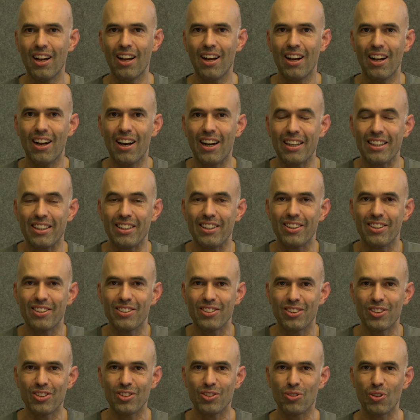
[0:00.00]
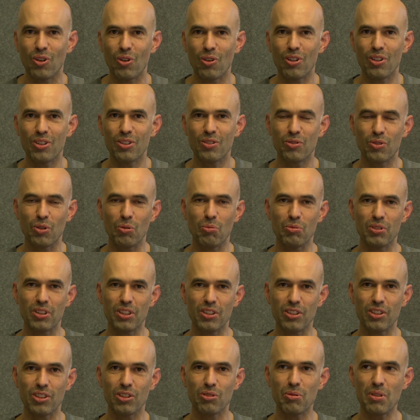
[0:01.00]
Hi, this is Roland from Cisco
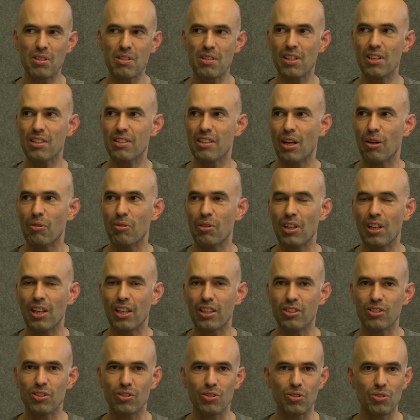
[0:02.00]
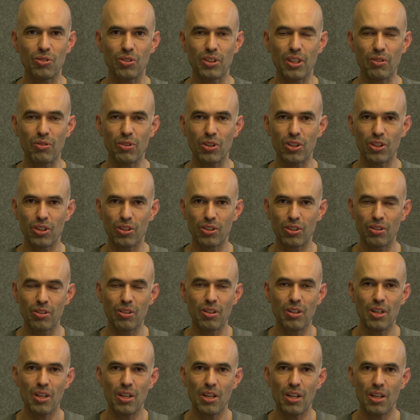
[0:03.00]
Switzerland. I would like to give you another
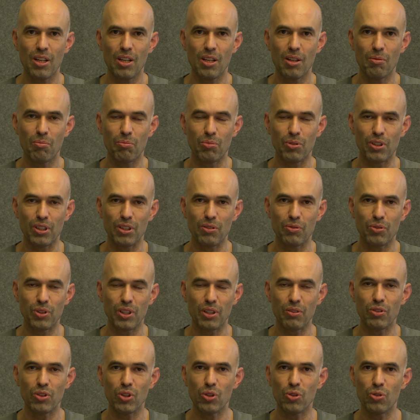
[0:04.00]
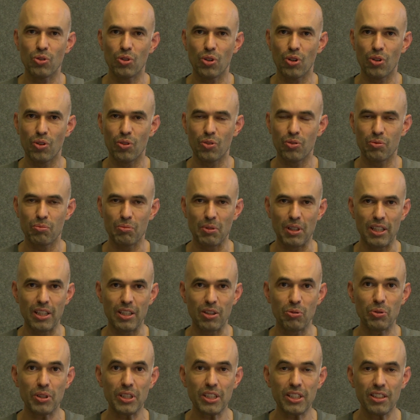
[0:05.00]
brief review of my
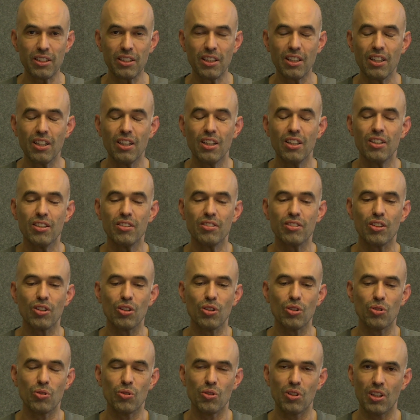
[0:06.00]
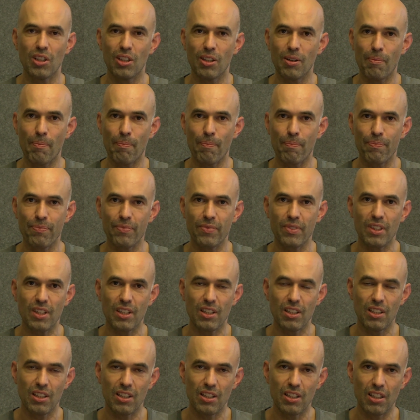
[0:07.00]
week. So
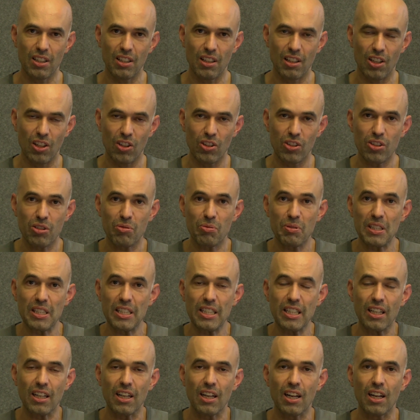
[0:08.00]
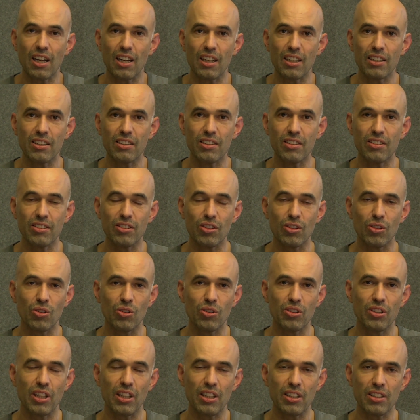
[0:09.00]
last week I saw
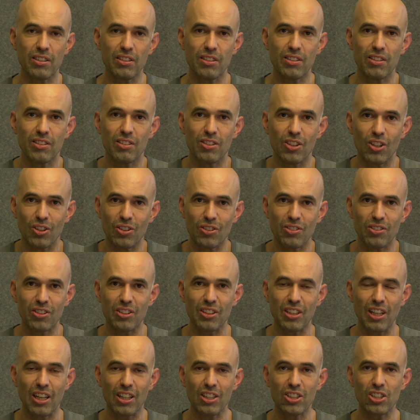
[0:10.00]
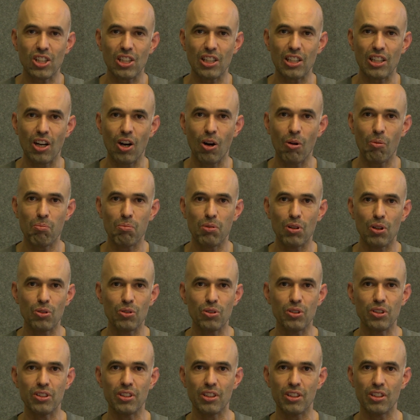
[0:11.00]
that Dustin actually
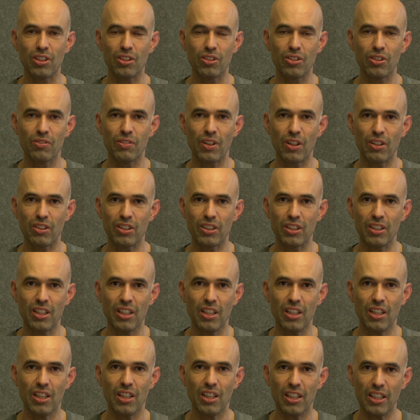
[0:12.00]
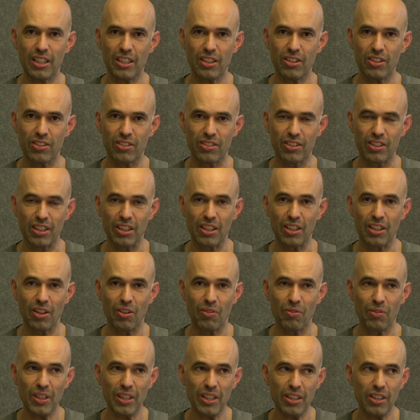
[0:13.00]
uploaded another very interesting
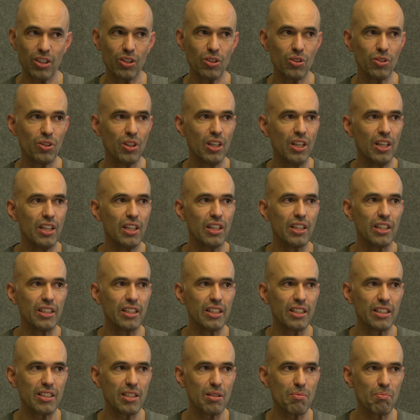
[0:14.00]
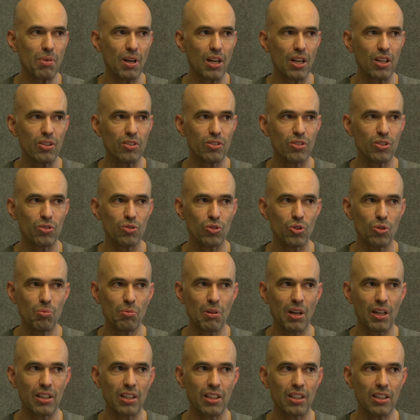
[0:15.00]
video. It is about room
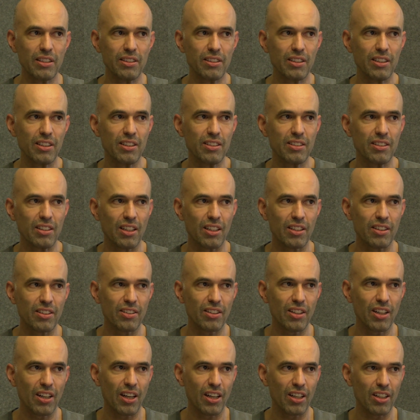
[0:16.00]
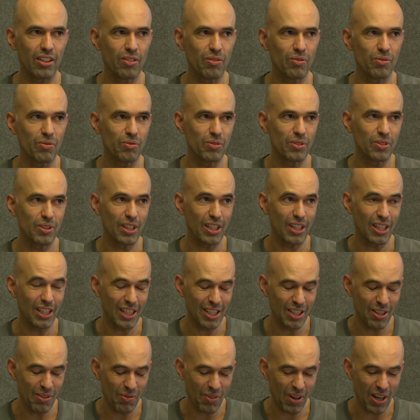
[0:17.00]
analytics and
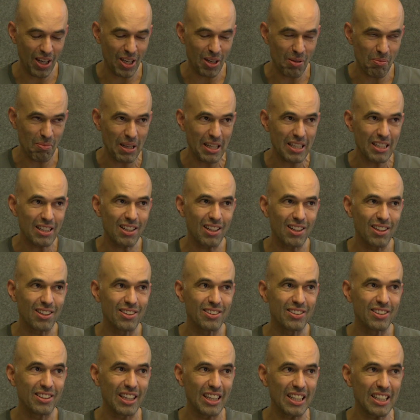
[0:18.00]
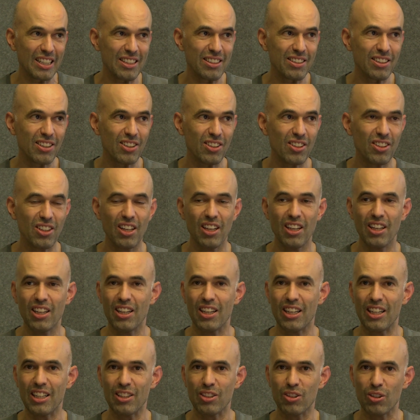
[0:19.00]
environmental data
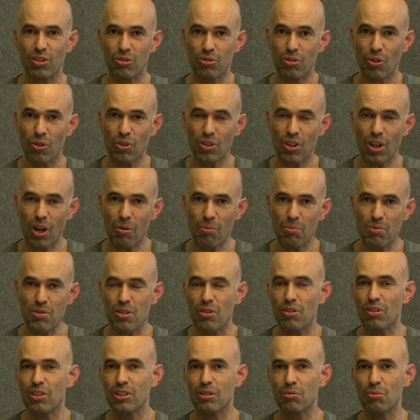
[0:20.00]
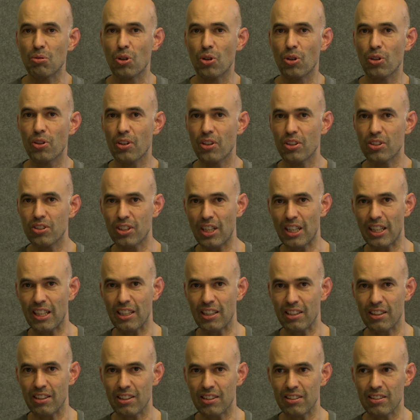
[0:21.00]
in Control Hub, so it's worth checking
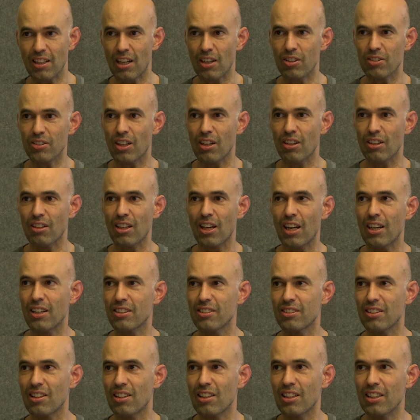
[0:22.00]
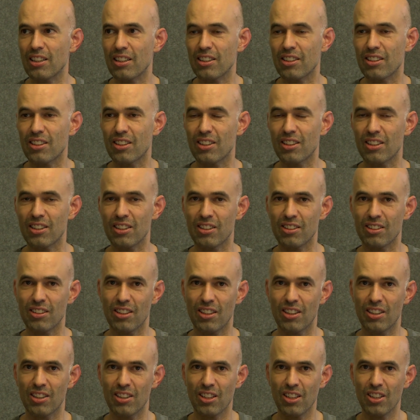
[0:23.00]
this out. I'll add the link in
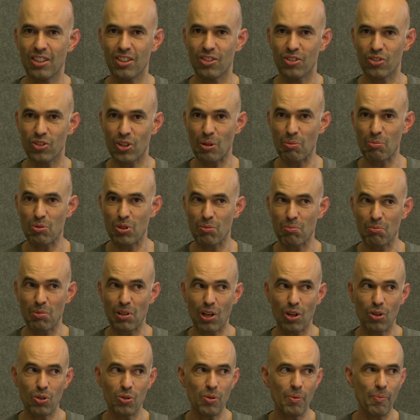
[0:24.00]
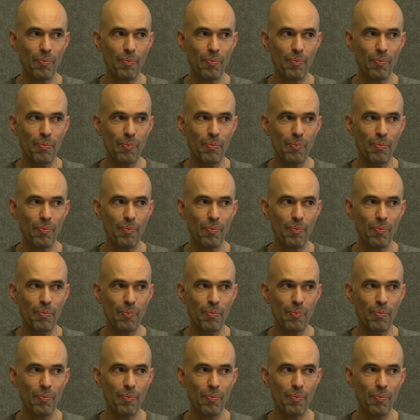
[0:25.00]
the description below.